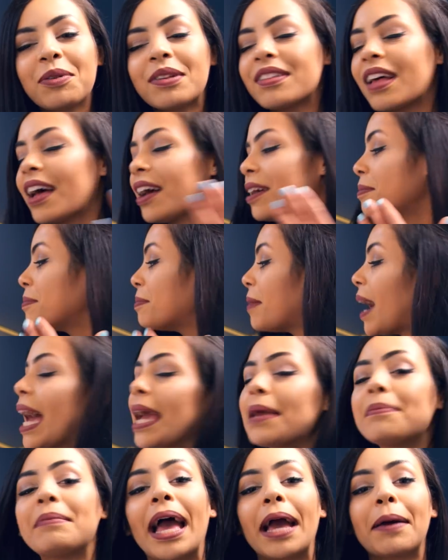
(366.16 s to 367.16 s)
what's on
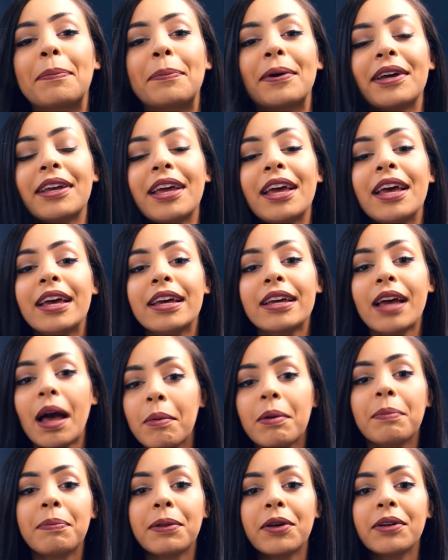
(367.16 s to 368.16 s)
my MacBook.
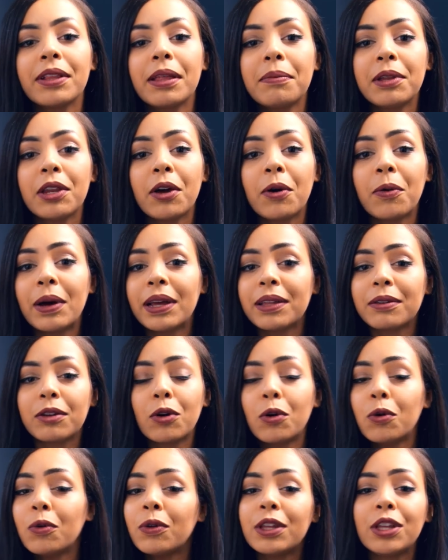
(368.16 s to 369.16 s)
Comment below and let me know what
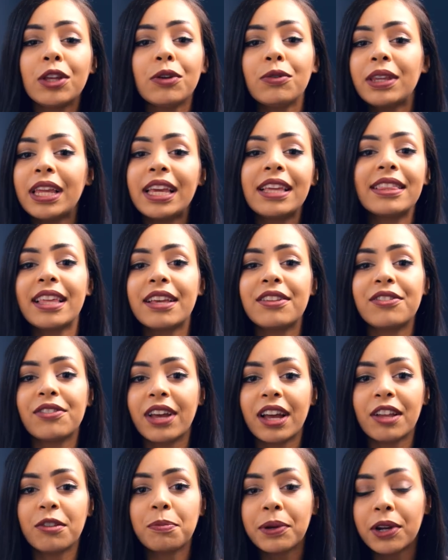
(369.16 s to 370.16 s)
cool and unique things you
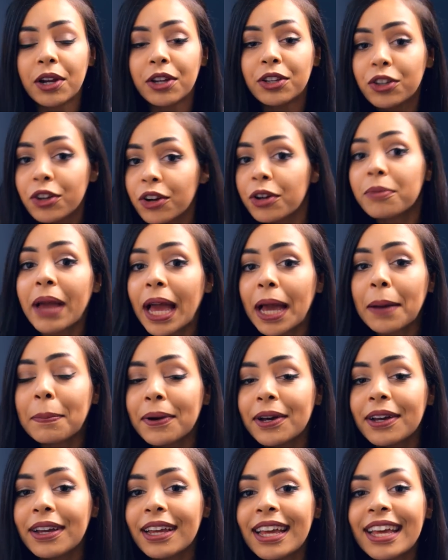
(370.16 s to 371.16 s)
guys put on your
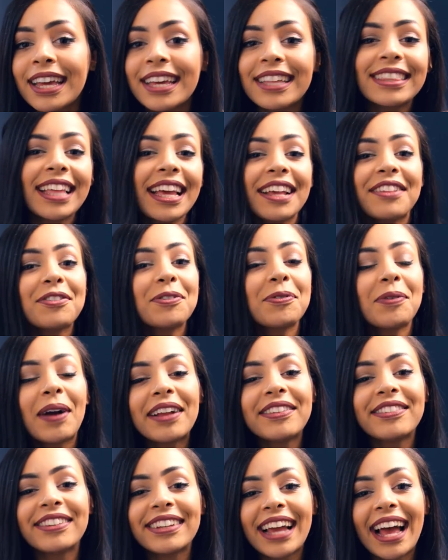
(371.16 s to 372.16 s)
MacBook. Thanks for
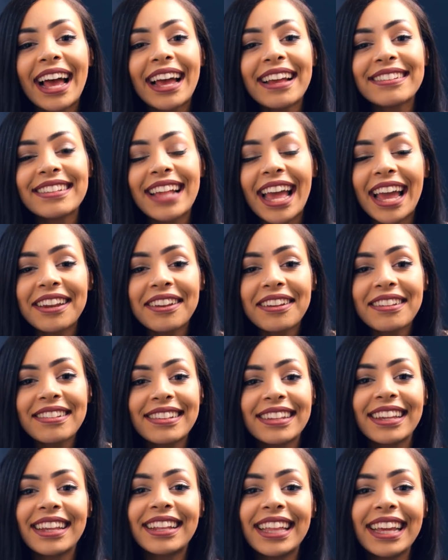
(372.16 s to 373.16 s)
watching, guys, and I'll
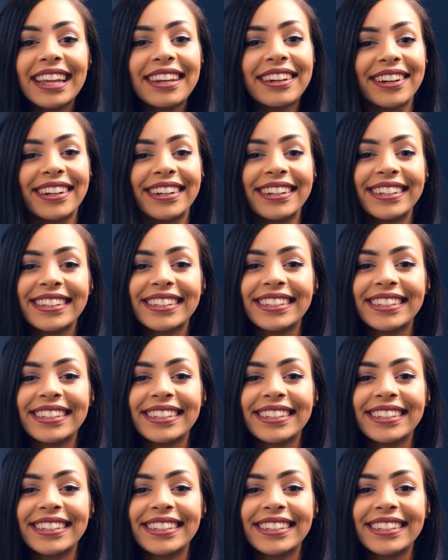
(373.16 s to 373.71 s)
see you later.